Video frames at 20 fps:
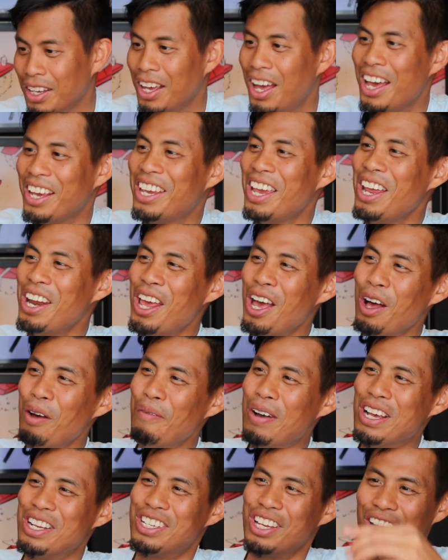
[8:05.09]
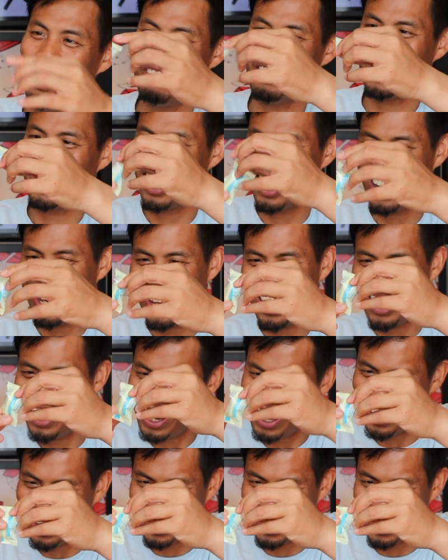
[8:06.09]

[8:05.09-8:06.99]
I can't help myself, I gotta eat